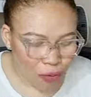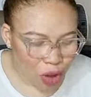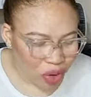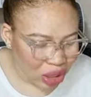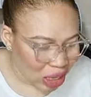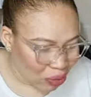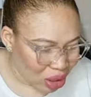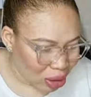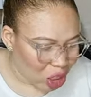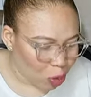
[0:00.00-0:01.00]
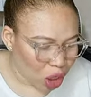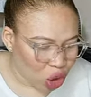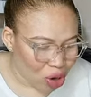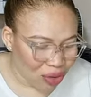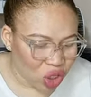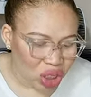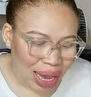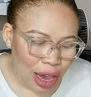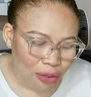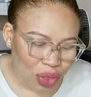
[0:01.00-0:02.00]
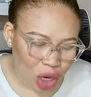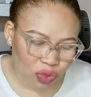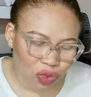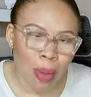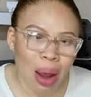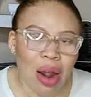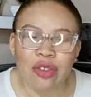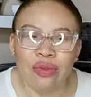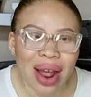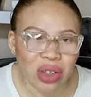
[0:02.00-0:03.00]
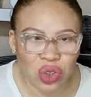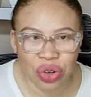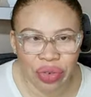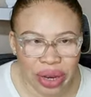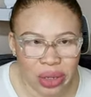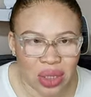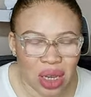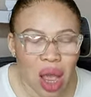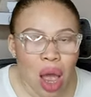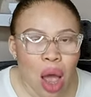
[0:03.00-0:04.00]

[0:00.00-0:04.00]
44 verse 7 says, But you have saved us from our adversaries